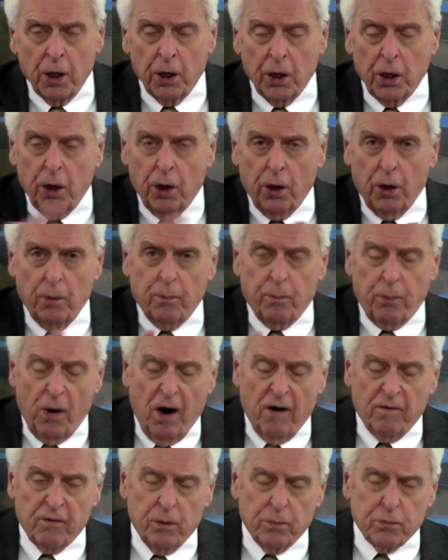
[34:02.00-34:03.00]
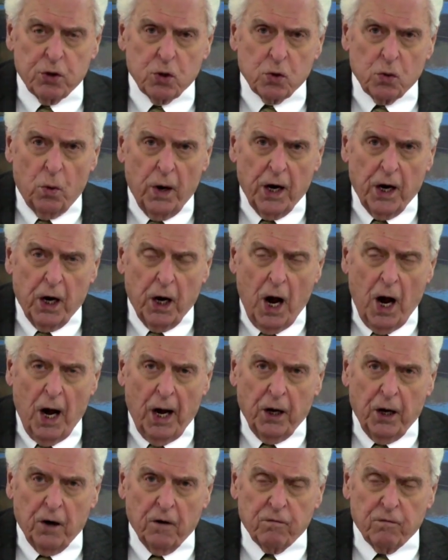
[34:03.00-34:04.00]
Here in Proverbs
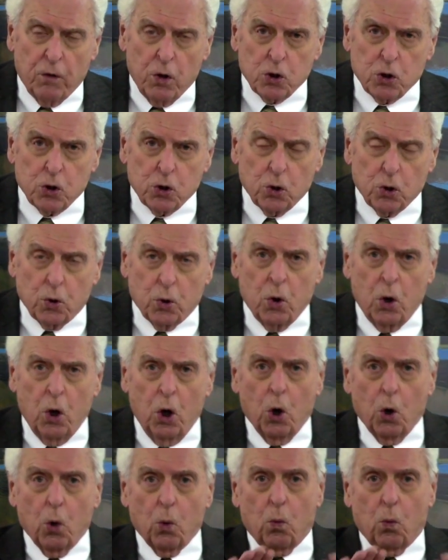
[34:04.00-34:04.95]
29 and verse 2,